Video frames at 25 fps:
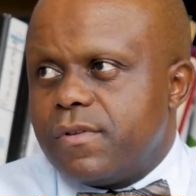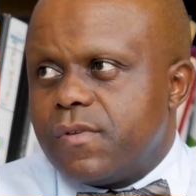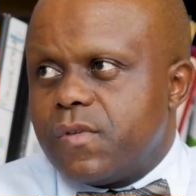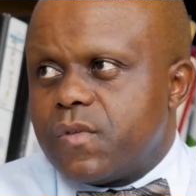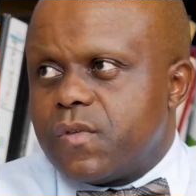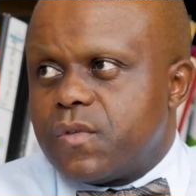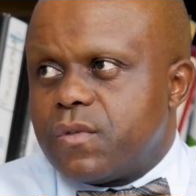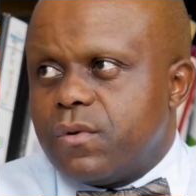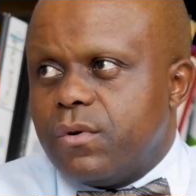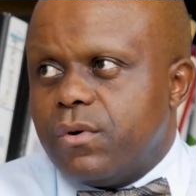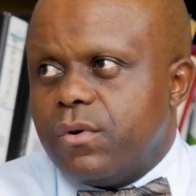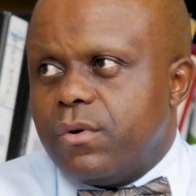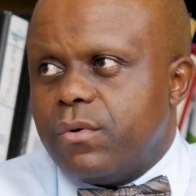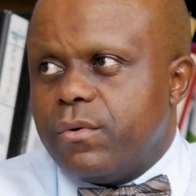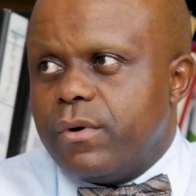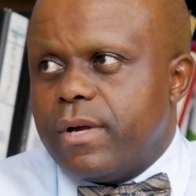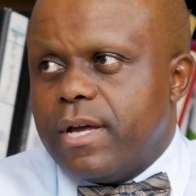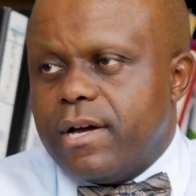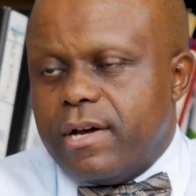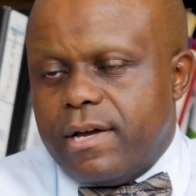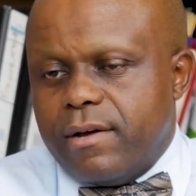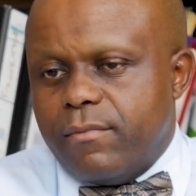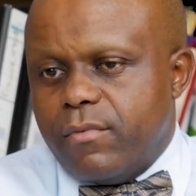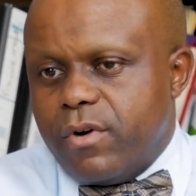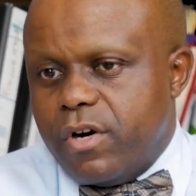So
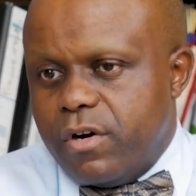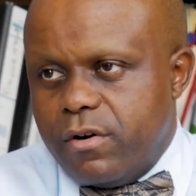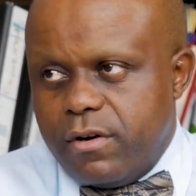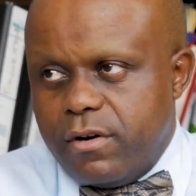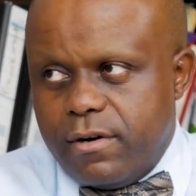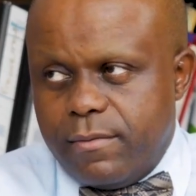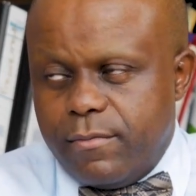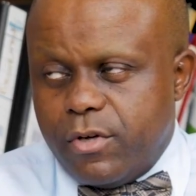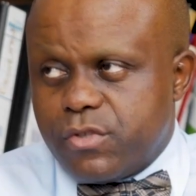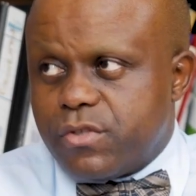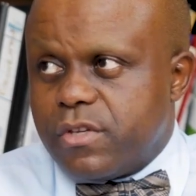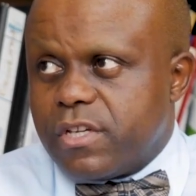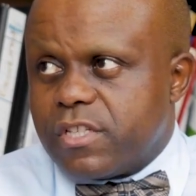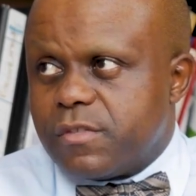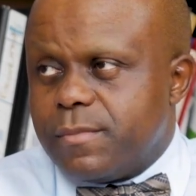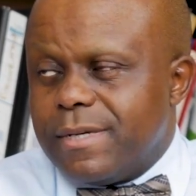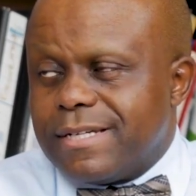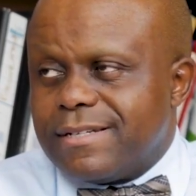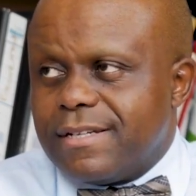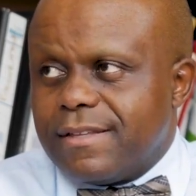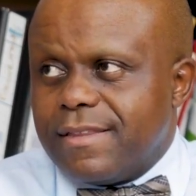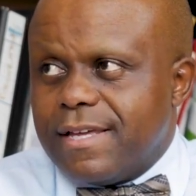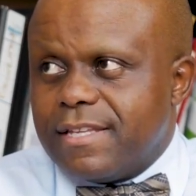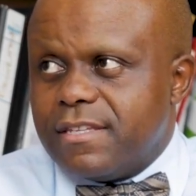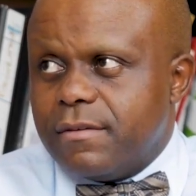I'm also
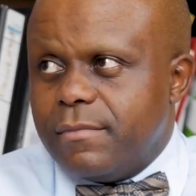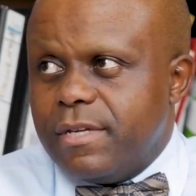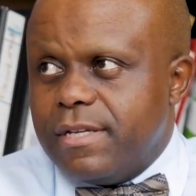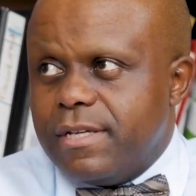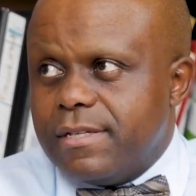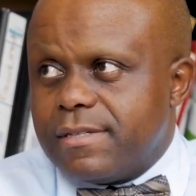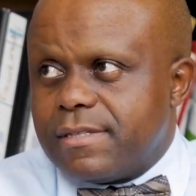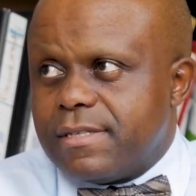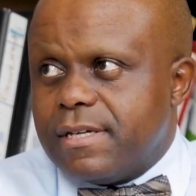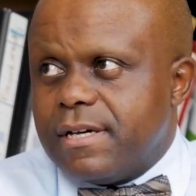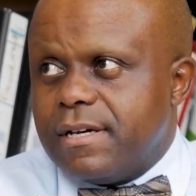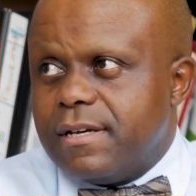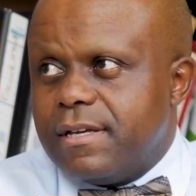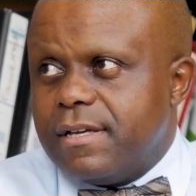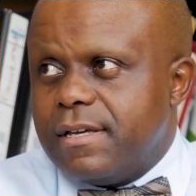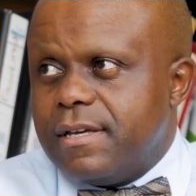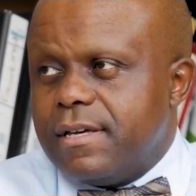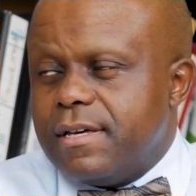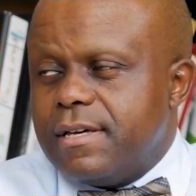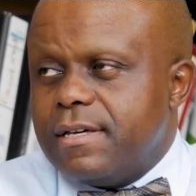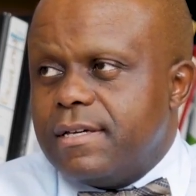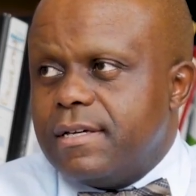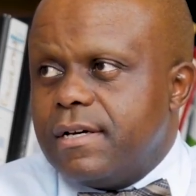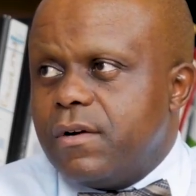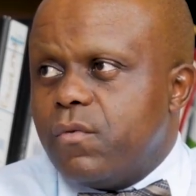expecting that the minister
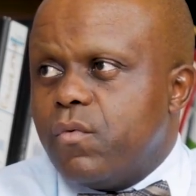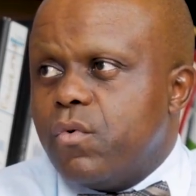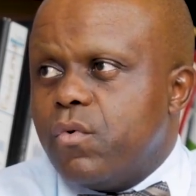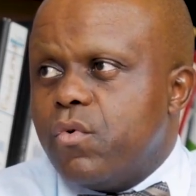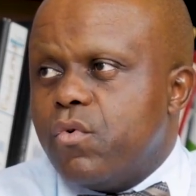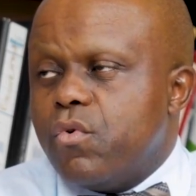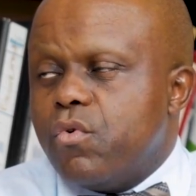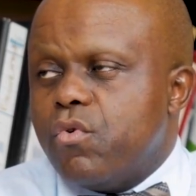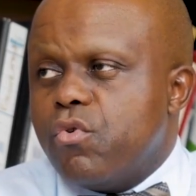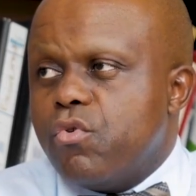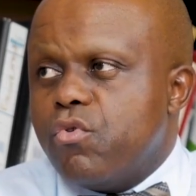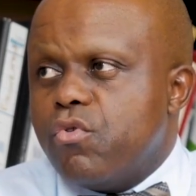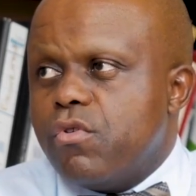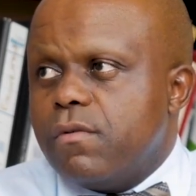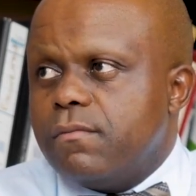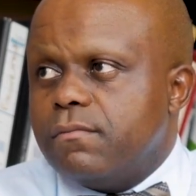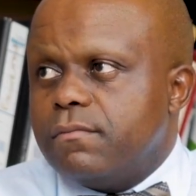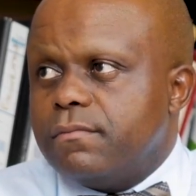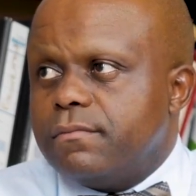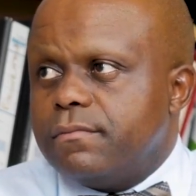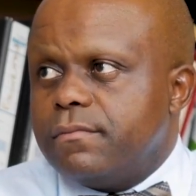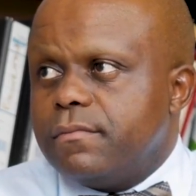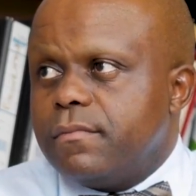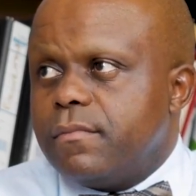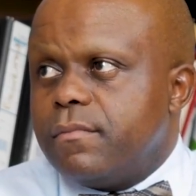
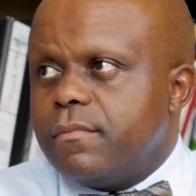will